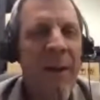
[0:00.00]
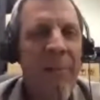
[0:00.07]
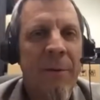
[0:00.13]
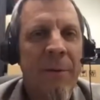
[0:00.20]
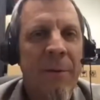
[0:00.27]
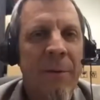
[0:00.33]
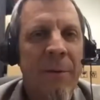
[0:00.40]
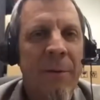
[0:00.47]

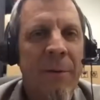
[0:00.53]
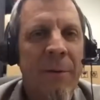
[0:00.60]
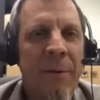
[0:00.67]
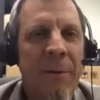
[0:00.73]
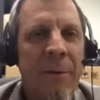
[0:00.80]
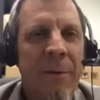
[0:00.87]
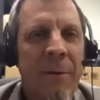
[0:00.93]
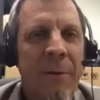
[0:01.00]
ones that
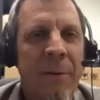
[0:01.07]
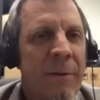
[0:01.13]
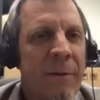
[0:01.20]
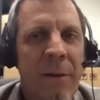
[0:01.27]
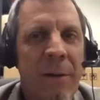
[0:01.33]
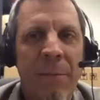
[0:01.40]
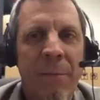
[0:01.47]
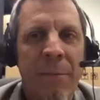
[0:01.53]
I, I saw
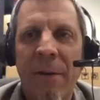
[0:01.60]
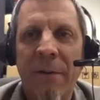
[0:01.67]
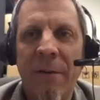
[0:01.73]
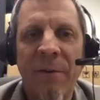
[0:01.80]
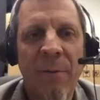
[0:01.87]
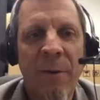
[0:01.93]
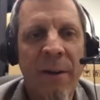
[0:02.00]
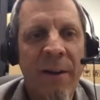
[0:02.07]
come
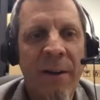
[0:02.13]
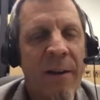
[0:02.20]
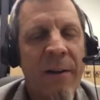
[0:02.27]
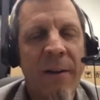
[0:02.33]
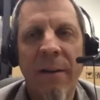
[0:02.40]
across the wire.